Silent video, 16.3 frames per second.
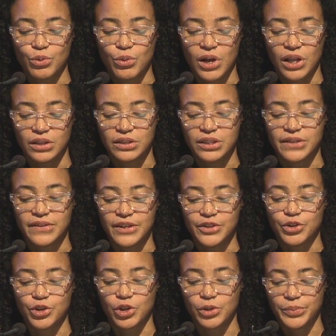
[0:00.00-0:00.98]
quality
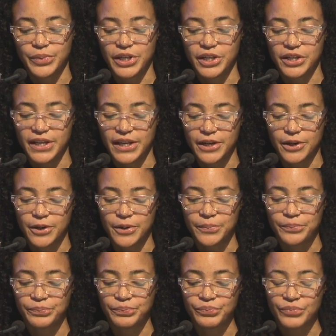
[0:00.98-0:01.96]
than European
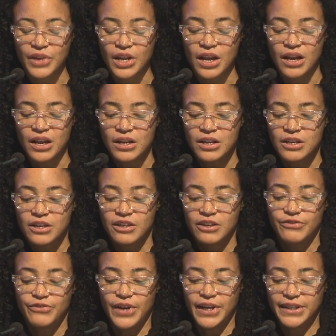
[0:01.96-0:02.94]
hair.
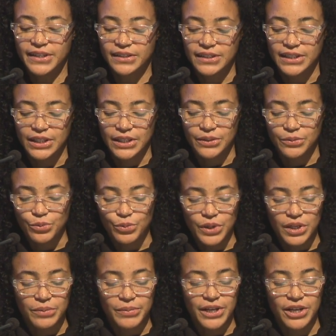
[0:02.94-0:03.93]
Finally,
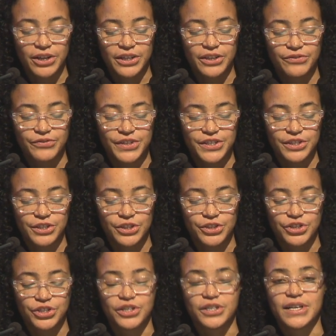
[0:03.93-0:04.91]
one American visitor
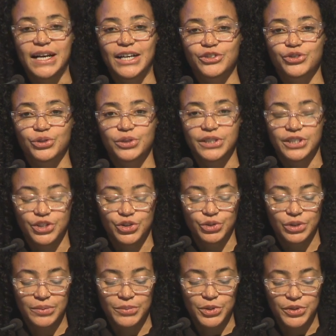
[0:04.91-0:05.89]
to the Natural
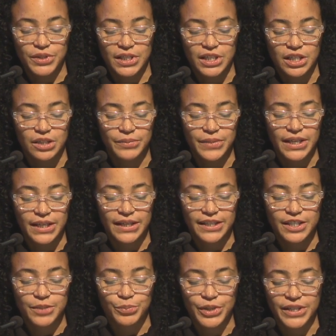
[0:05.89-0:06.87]
History Museum
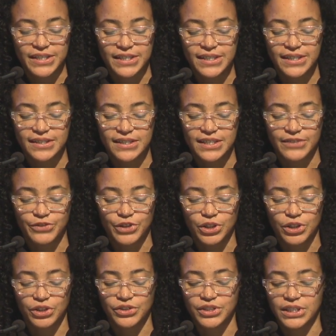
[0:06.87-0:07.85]
expressed his
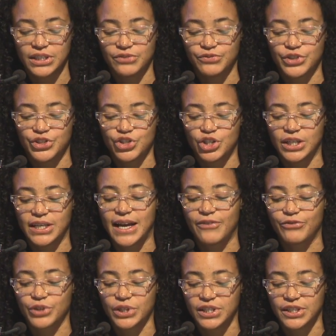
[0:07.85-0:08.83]
difficulty envisioning
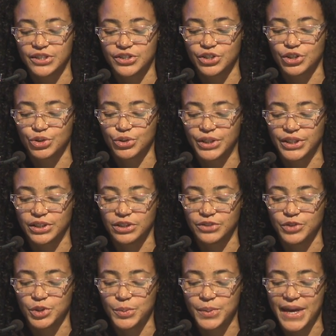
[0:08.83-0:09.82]
Africa as the cradle
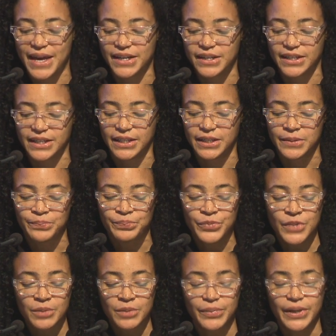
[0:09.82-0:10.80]
of humanity
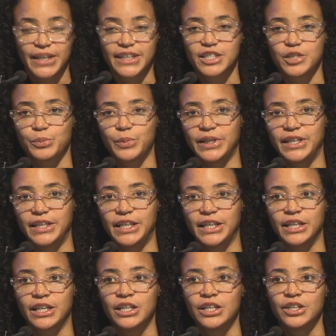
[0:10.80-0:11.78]
by
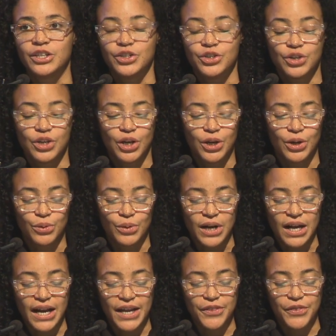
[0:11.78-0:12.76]
explaining, no,
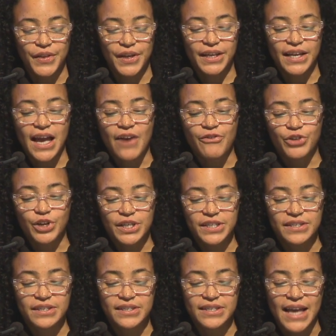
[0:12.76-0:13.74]
I think
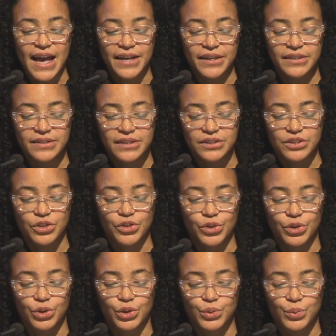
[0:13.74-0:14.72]
Africa's status as a
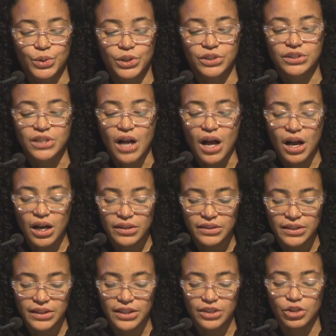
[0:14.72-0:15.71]
third world
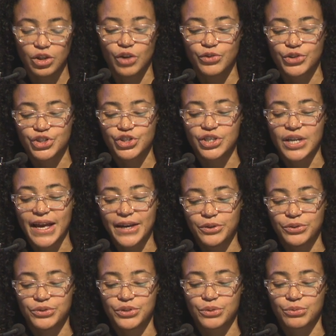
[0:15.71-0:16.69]
continent
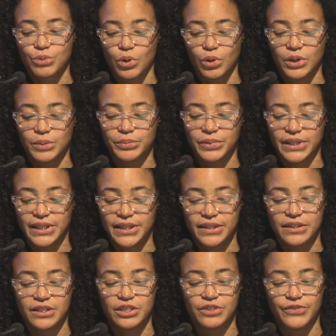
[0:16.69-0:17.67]
overshadows the role it played
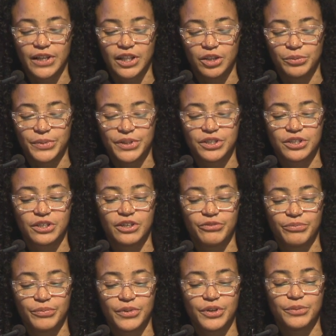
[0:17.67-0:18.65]
in the development
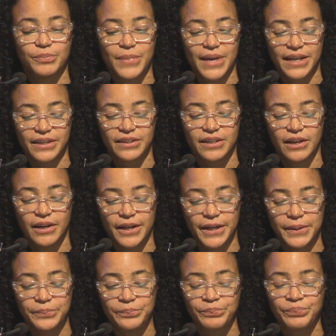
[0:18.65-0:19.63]
of
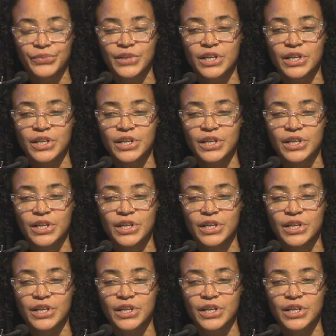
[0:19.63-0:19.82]
mankind.